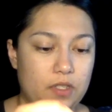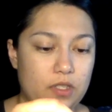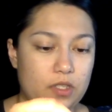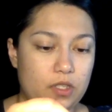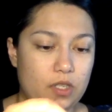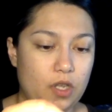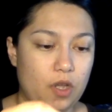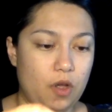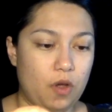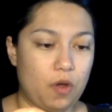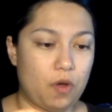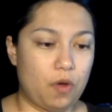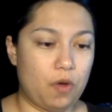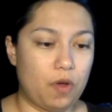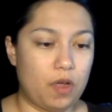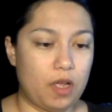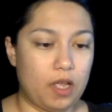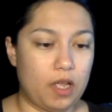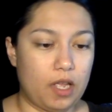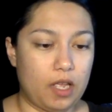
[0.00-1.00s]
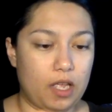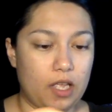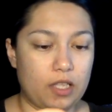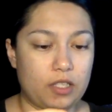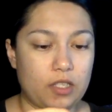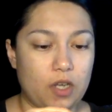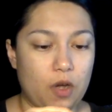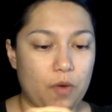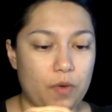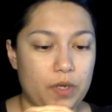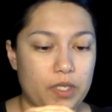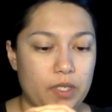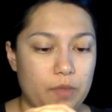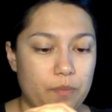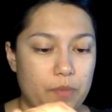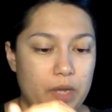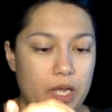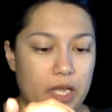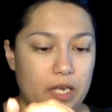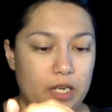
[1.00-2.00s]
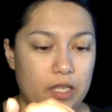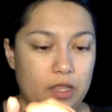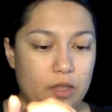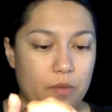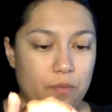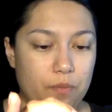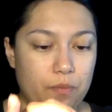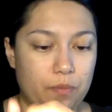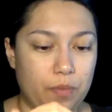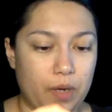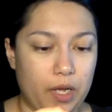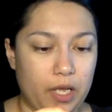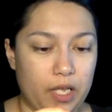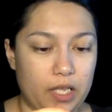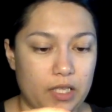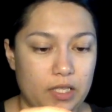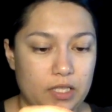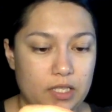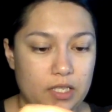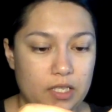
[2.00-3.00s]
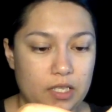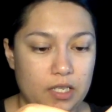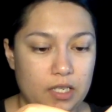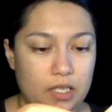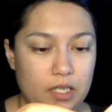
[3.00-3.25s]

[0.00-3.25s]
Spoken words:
So it's always a pain in the butt